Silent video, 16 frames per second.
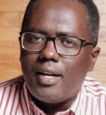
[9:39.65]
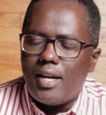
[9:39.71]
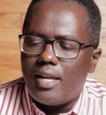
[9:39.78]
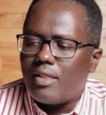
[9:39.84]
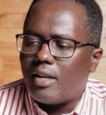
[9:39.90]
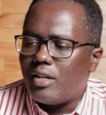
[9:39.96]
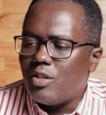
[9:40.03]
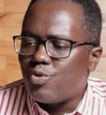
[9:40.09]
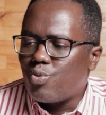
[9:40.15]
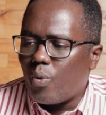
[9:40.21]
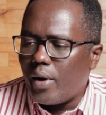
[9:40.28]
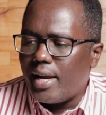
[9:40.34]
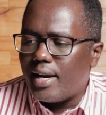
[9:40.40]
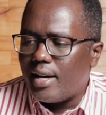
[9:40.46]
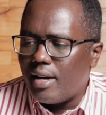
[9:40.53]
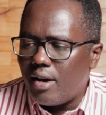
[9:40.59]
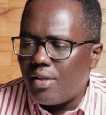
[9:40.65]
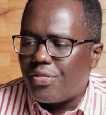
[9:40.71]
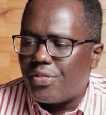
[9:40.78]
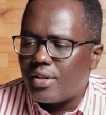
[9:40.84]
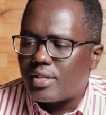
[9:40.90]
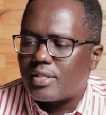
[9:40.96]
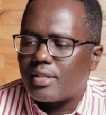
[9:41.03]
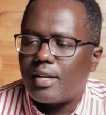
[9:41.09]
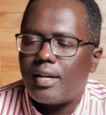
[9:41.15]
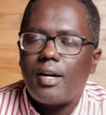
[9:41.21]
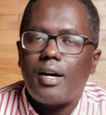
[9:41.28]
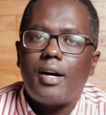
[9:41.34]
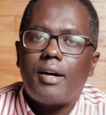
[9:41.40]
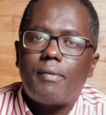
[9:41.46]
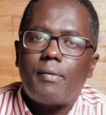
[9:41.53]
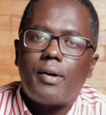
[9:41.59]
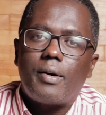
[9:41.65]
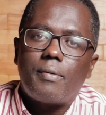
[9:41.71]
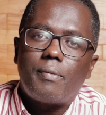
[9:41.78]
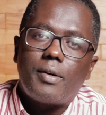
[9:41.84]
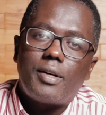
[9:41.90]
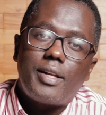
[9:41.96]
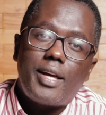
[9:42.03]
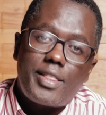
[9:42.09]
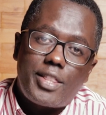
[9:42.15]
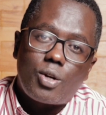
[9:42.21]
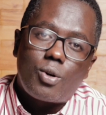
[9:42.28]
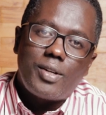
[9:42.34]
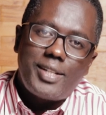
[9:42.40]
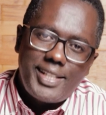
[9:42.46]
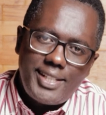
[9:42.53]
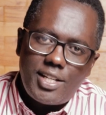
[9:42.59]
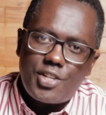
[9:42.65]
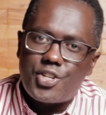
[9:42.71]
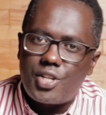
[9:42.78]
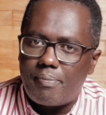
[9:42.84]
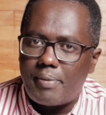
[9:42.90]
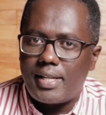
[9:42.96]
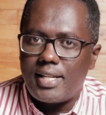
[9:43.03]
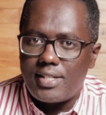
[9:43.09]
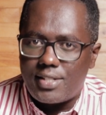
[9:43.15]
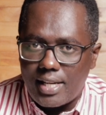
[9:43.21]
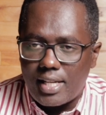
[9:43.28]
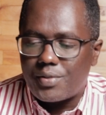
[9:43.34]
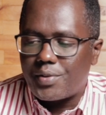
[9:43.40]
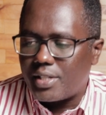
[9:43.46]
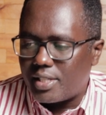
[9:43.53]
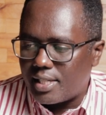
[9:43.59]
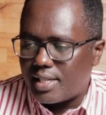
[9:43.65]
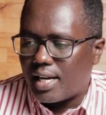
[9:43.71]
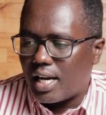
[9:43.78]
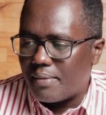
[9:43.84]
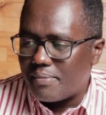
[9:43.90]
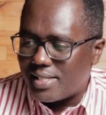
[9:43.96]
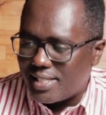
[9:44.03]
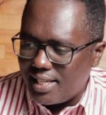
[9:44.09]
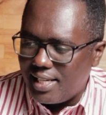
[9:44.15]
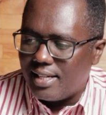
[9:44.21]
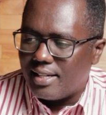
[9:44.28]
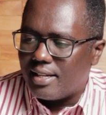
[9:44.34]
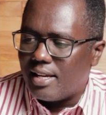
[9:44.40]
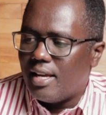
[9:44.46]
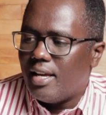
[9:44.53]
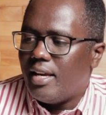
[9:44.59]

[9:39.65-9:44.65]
And that is where ethical leadership and integrity comes in.